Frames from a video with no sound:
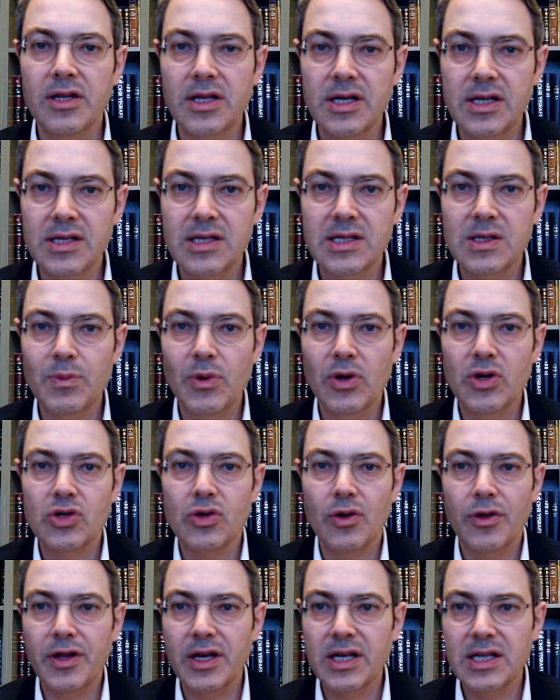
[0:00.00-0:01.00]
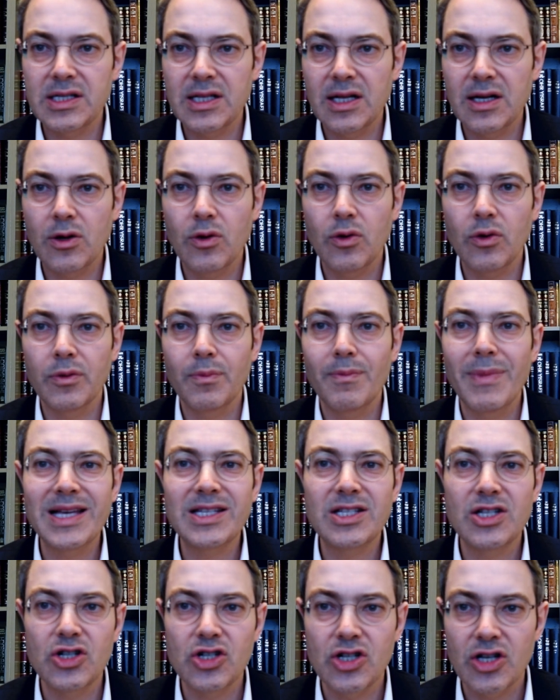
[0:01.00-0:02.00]
these spiritual things that are called
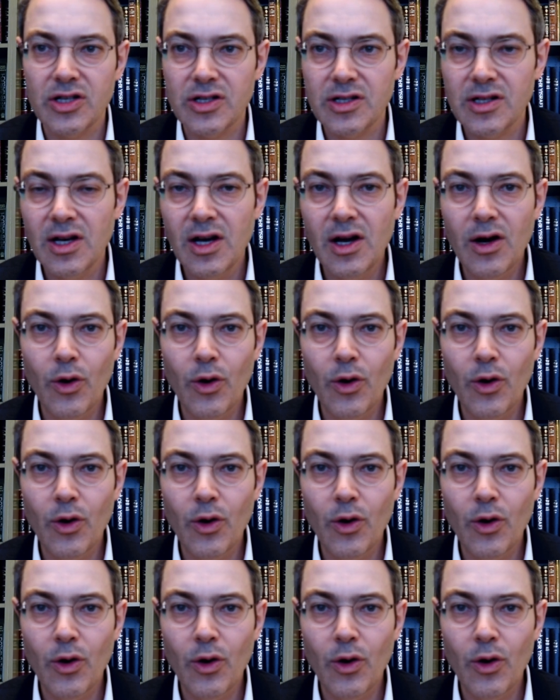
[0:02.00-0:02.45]
messengers,